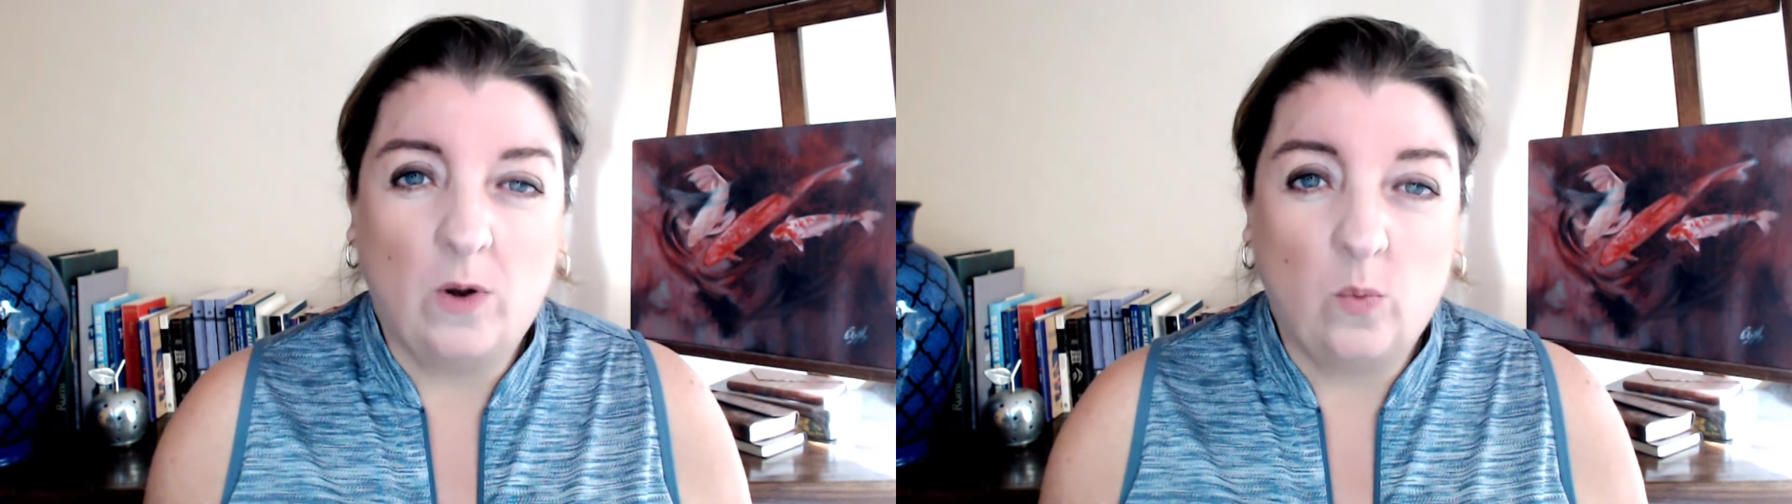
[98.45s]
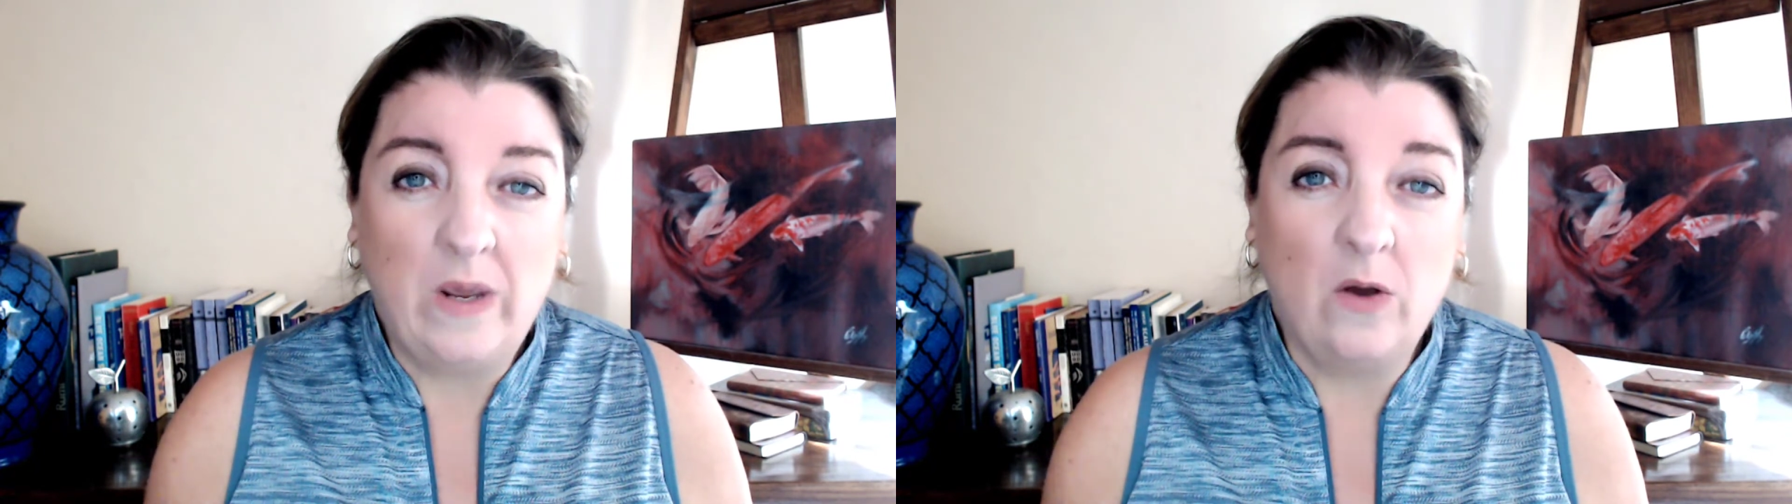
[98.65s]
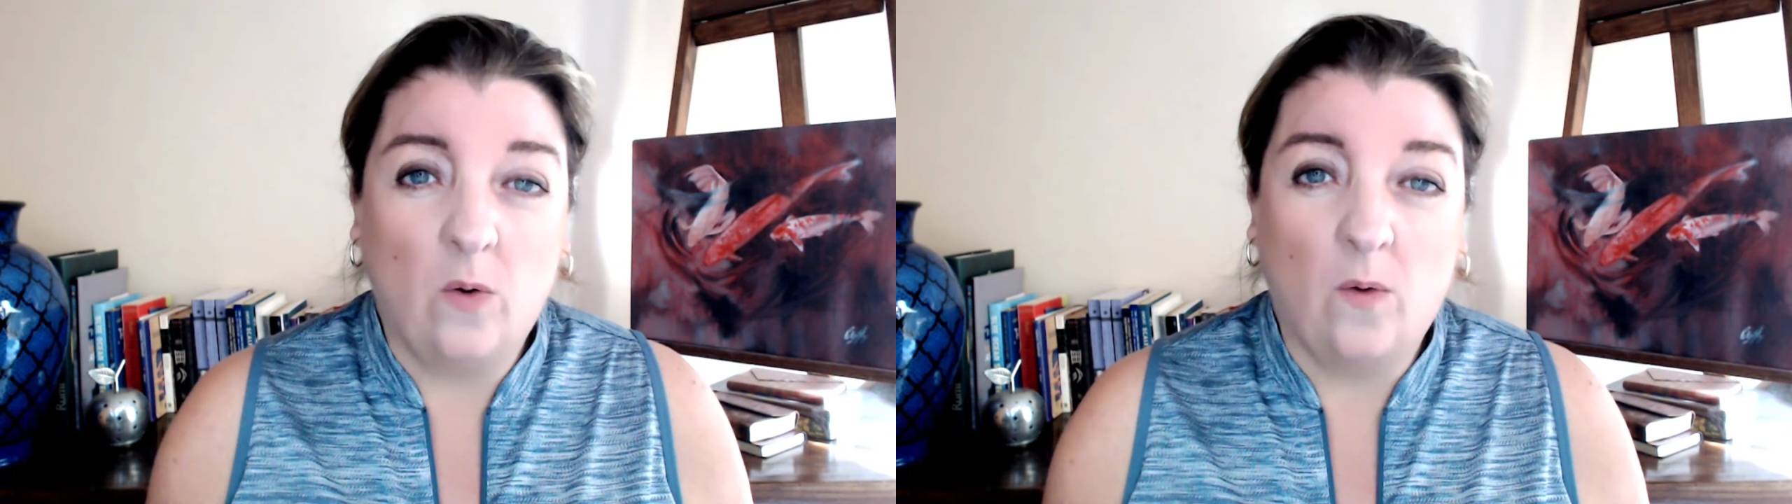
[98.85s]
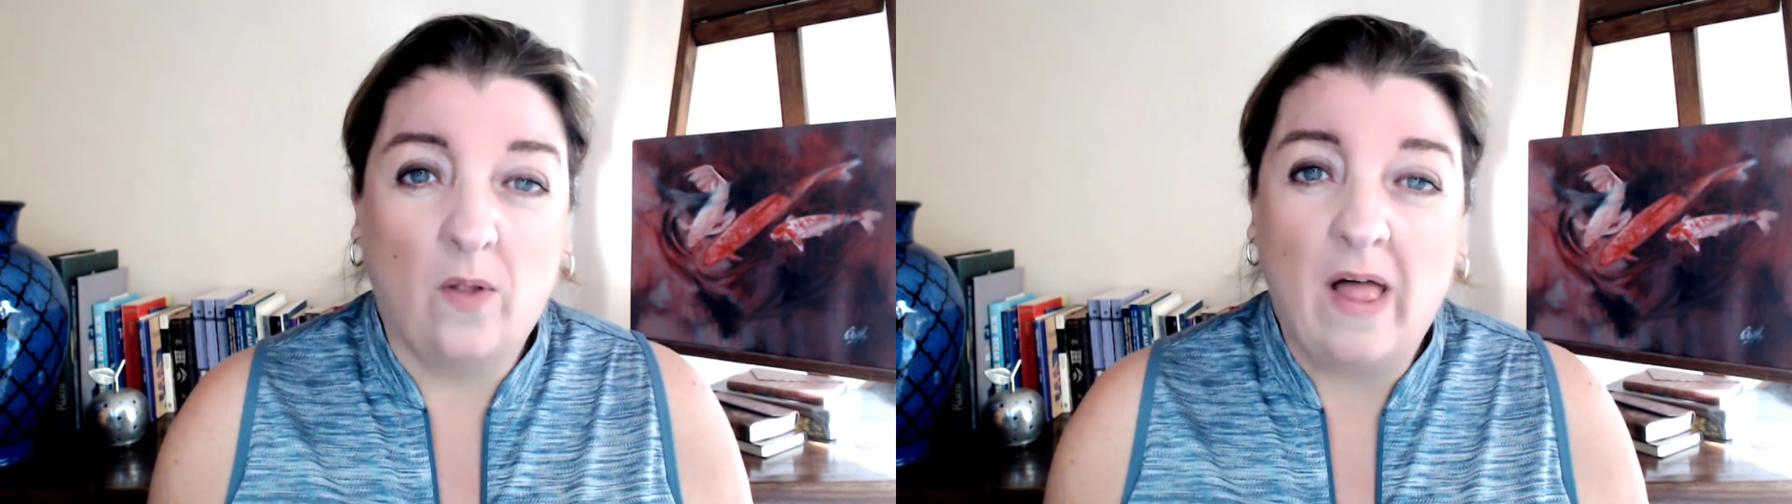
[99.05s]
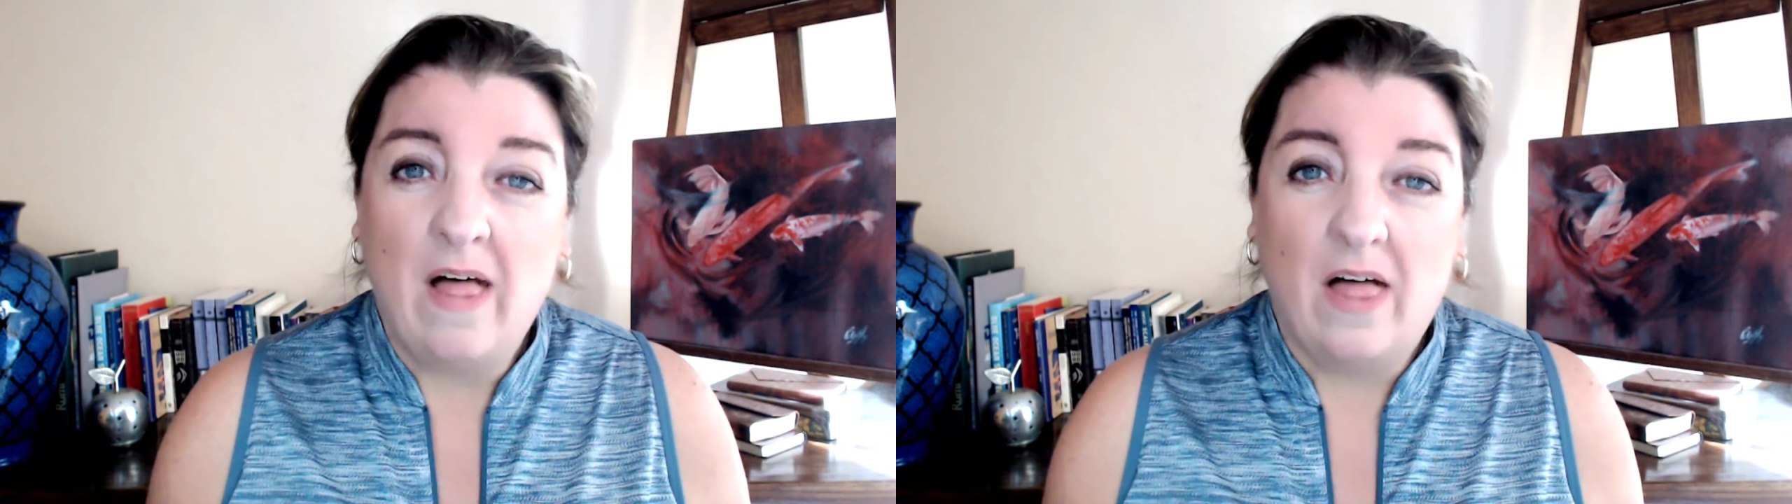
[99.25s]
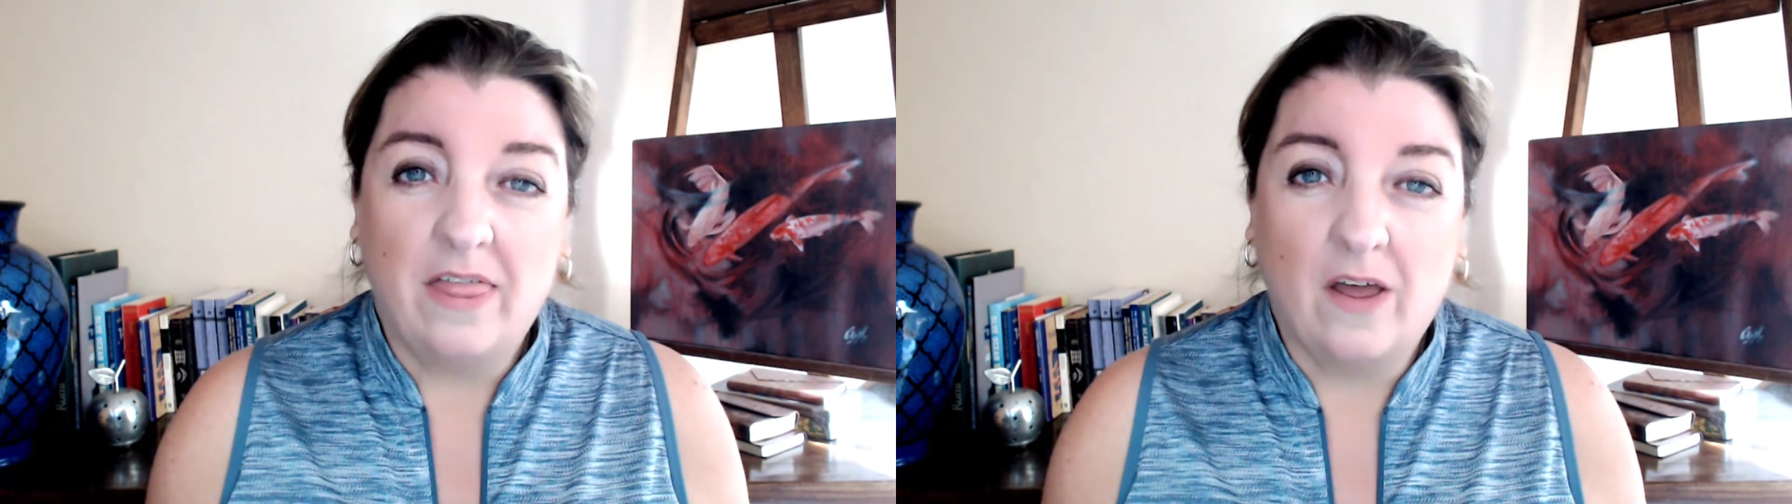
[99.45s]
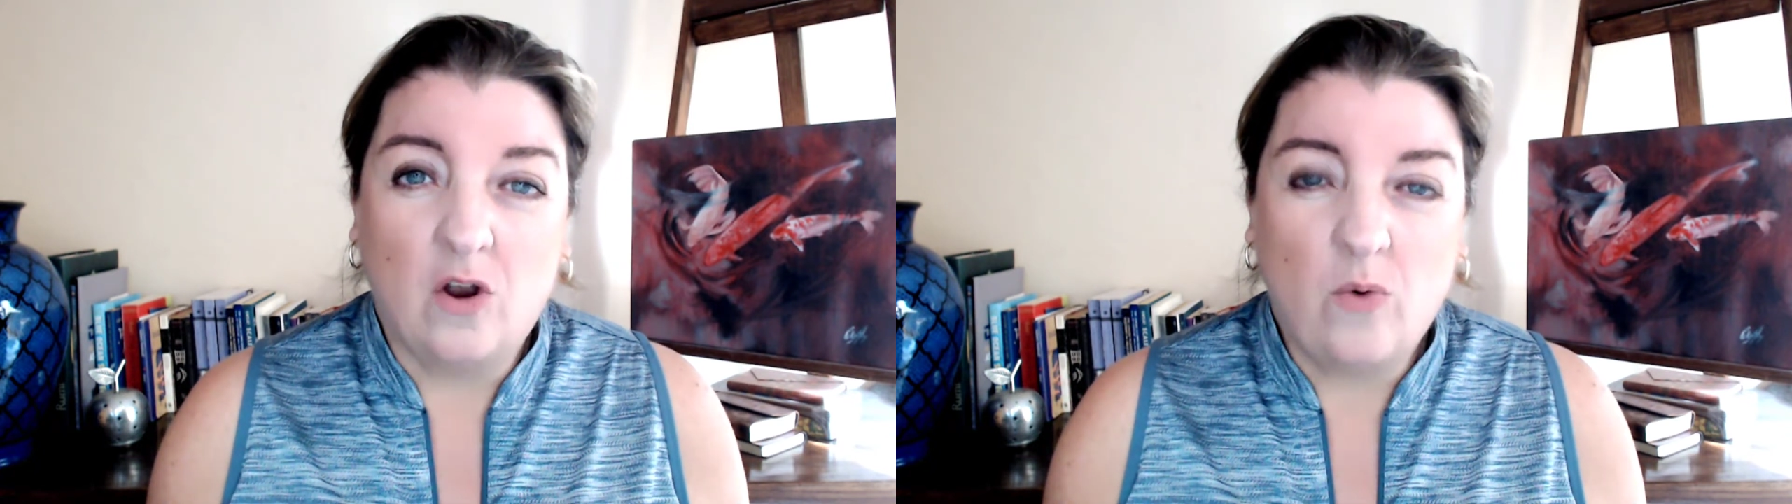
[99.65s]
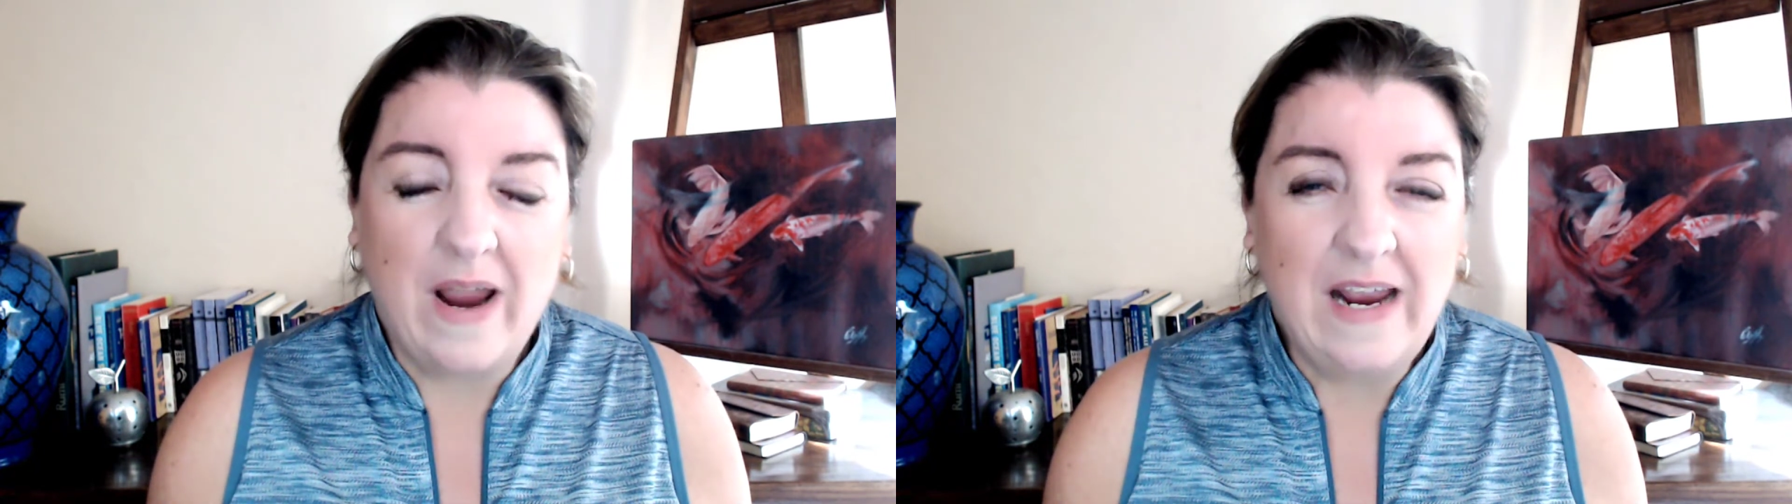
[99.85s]
what we call the
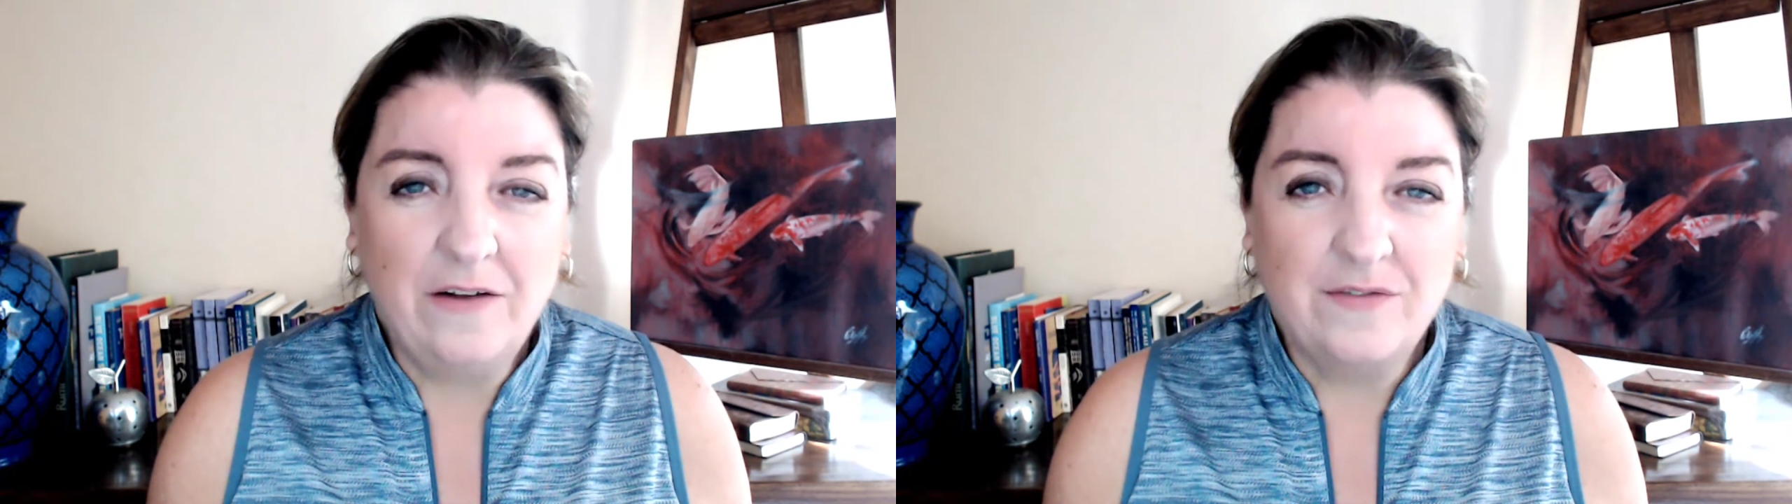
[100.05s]
grain of